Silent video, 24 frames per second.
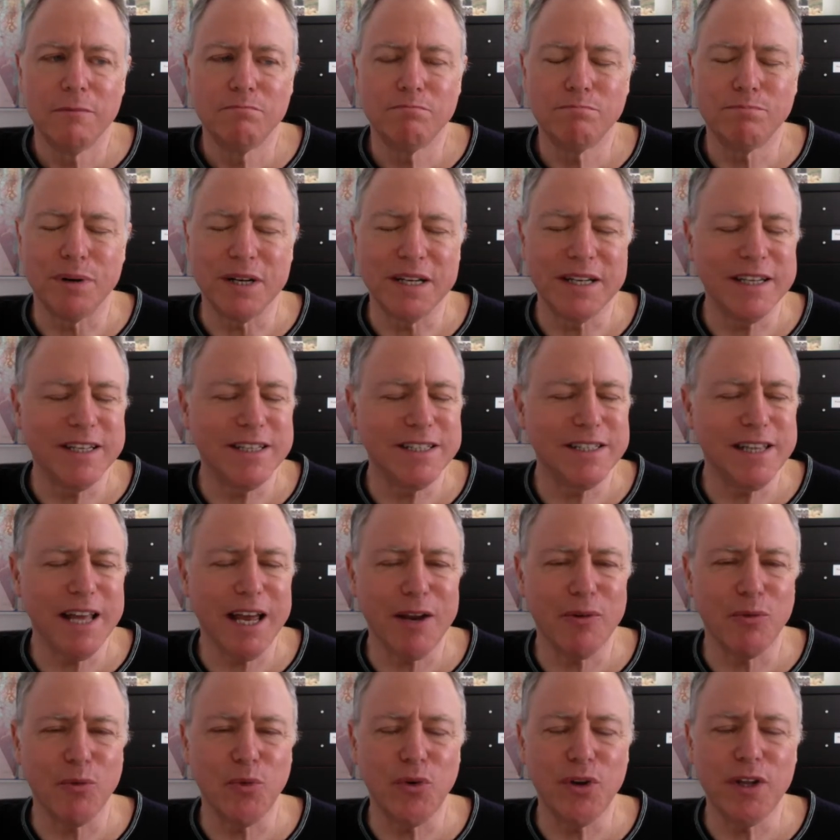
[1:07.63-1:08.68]
But is
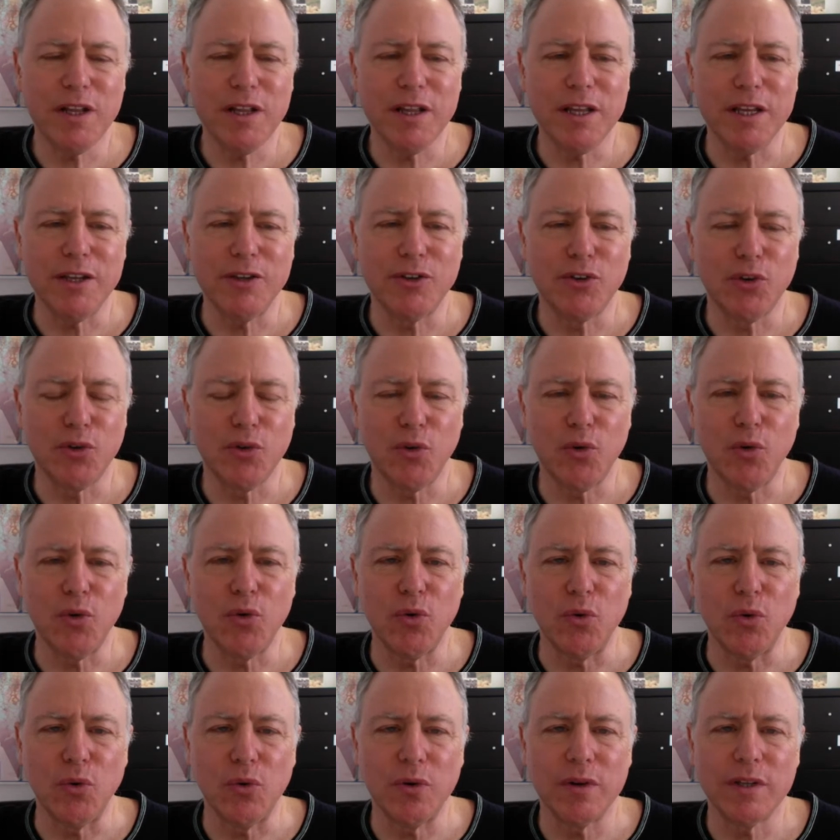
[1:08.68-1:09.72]
that really
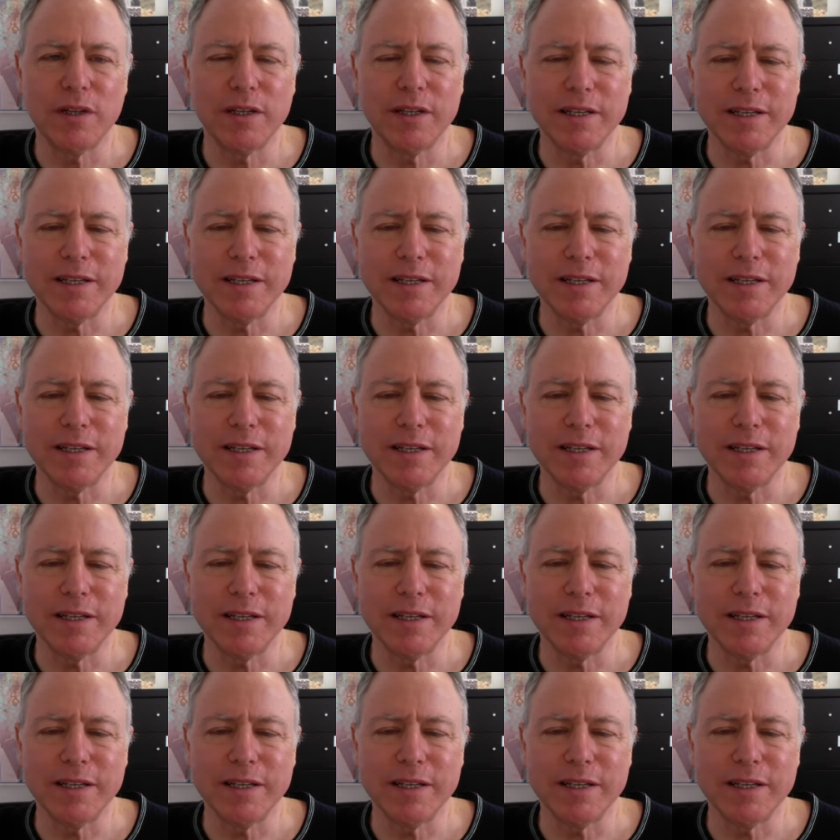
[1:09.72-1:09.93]
true?